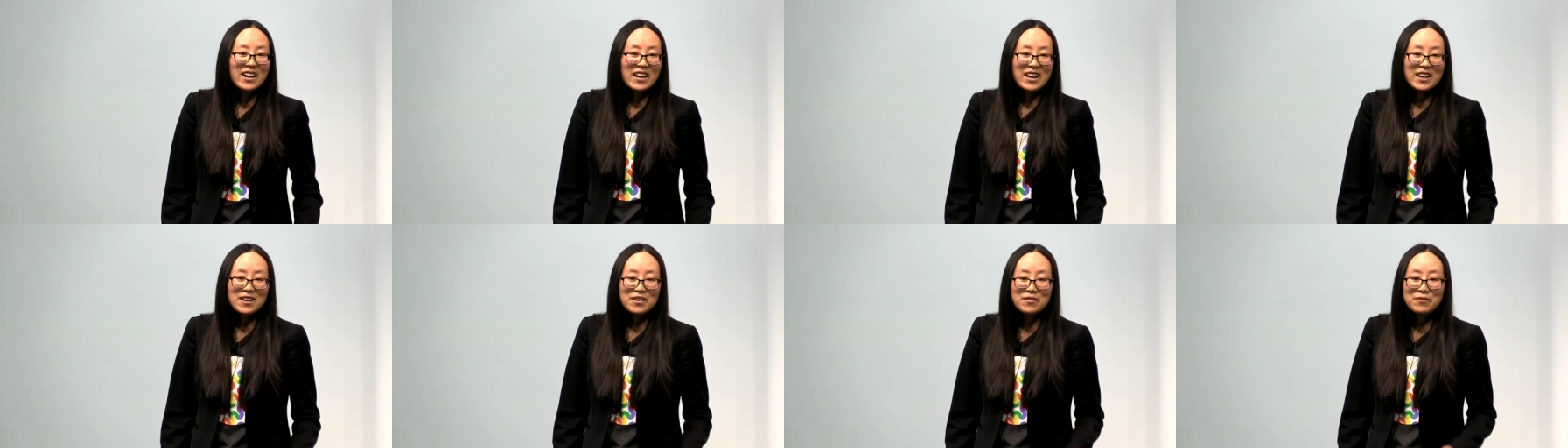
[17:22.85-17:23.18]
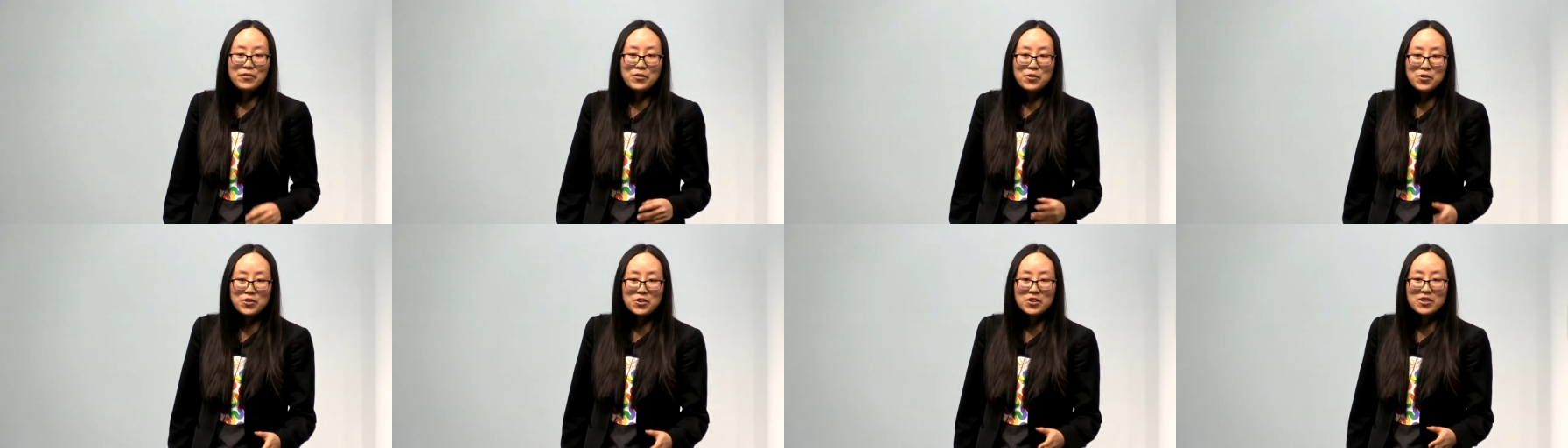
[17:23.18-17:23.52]
And
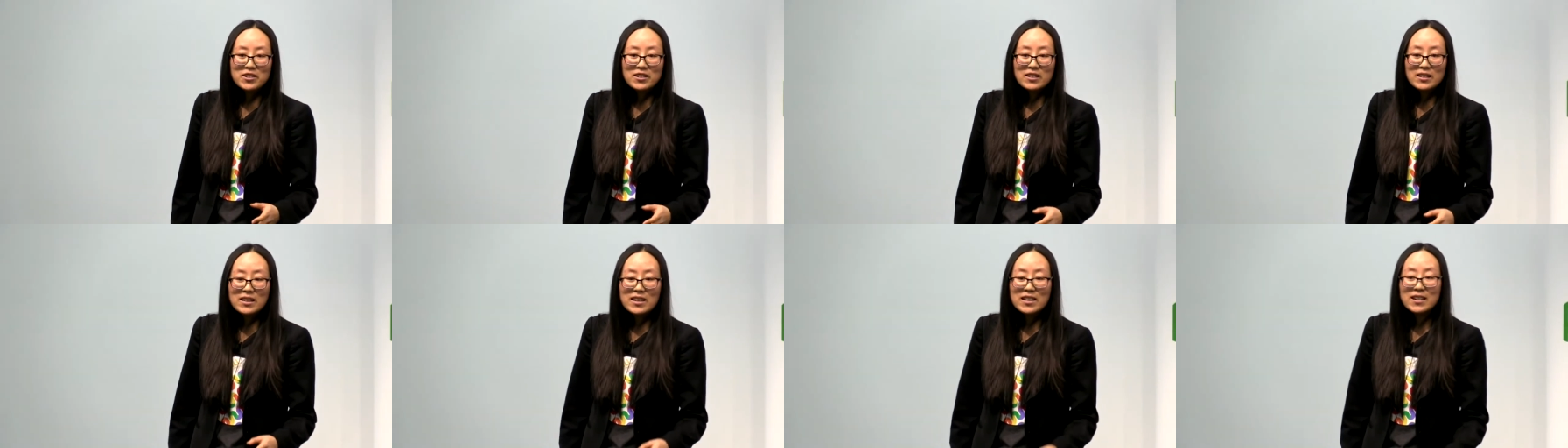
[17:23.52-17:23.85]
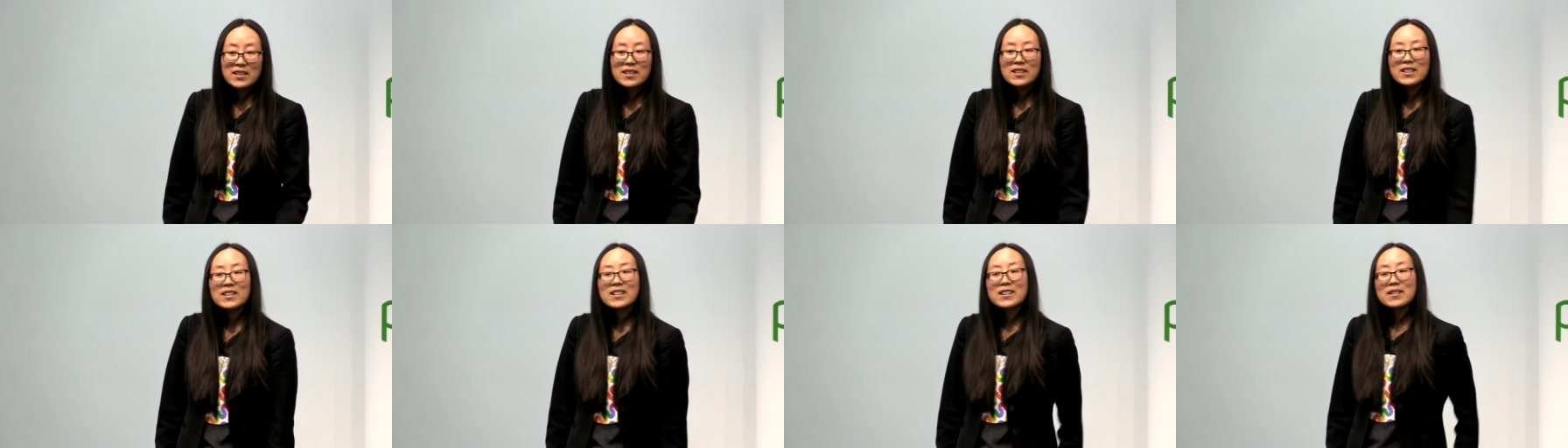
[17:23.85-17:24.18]

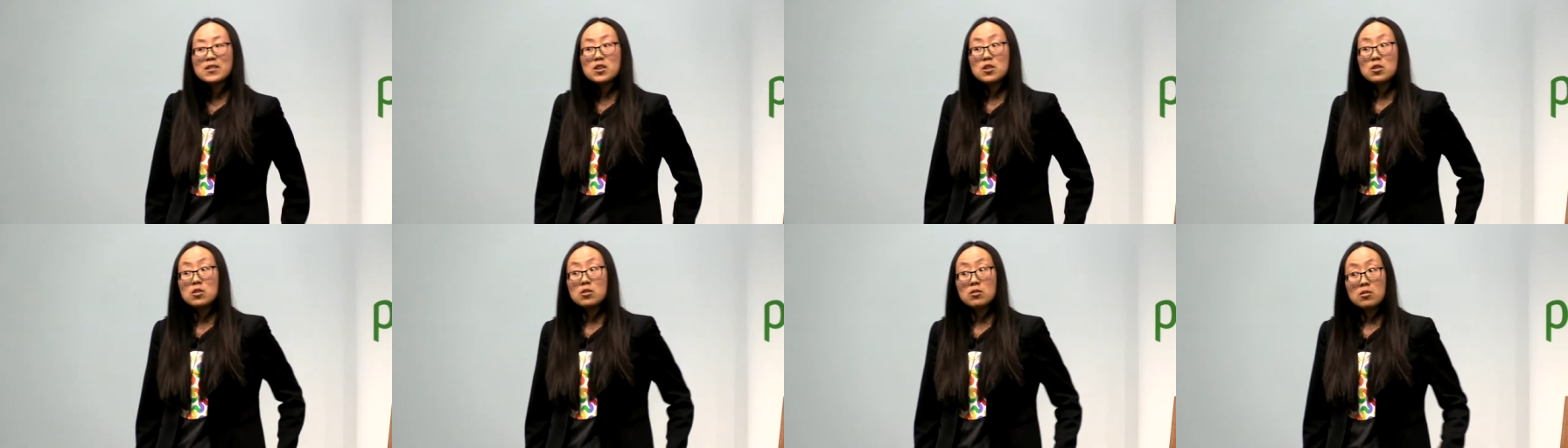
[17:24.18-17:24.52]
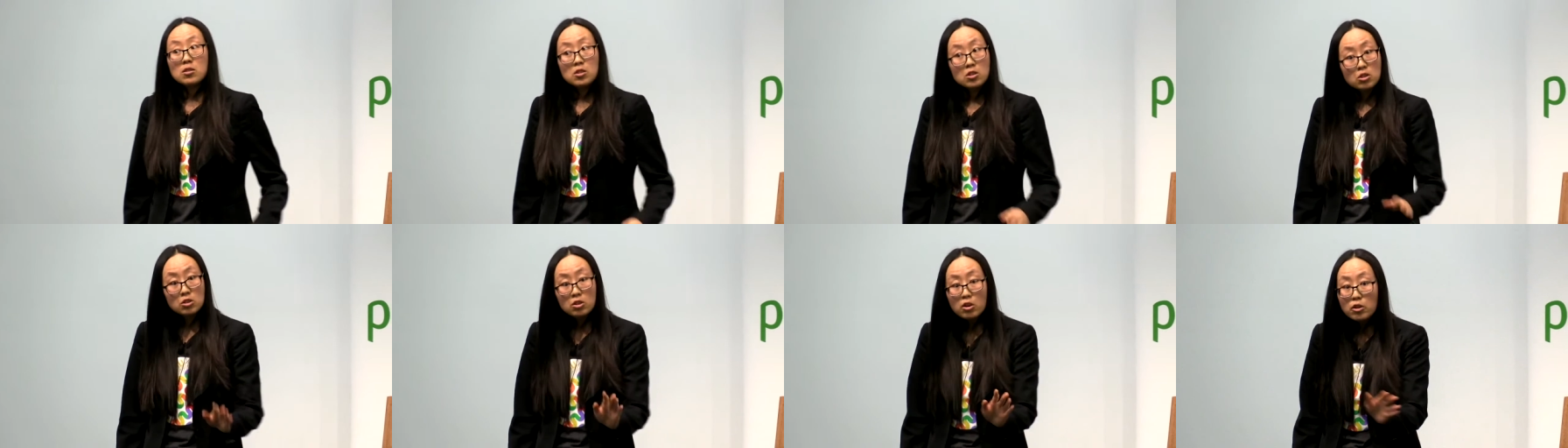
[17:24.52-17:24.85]
unfortunately, you,
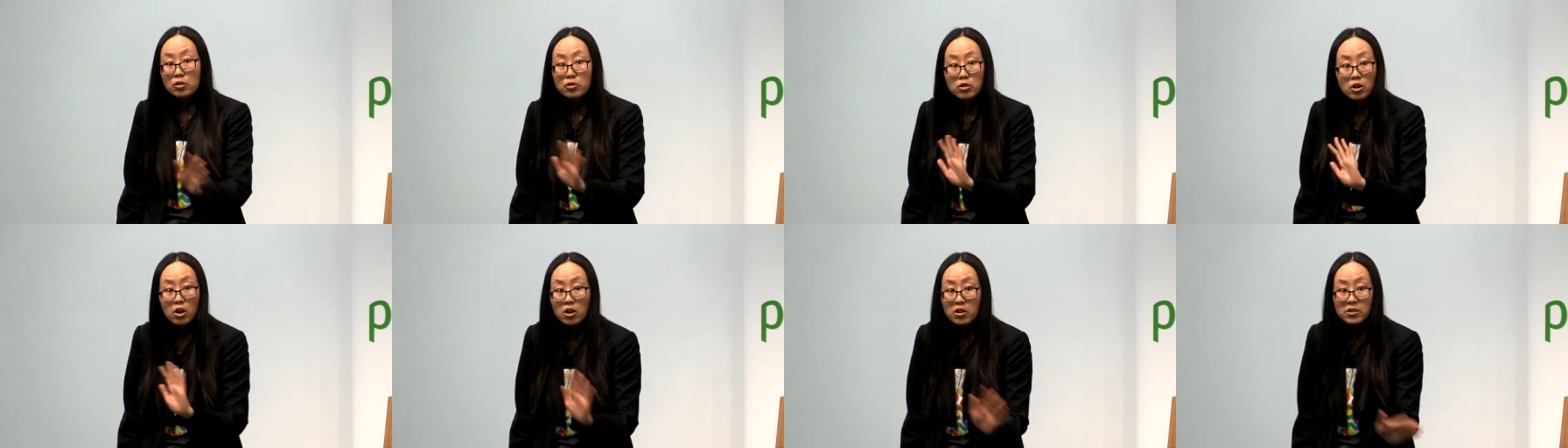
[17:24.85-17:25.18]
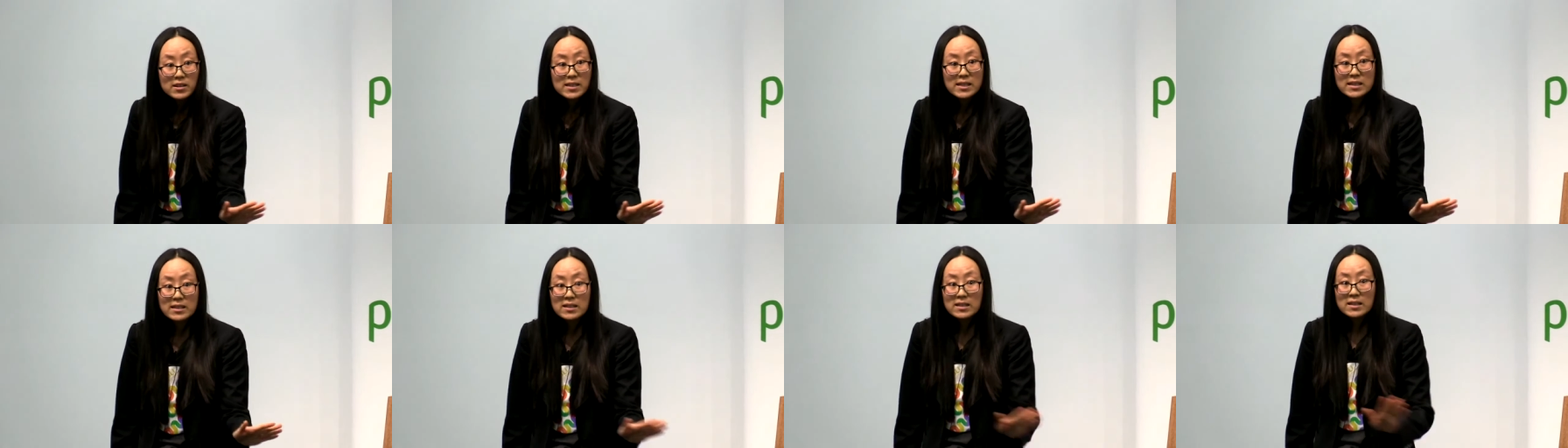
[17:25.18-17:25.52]
you don't notice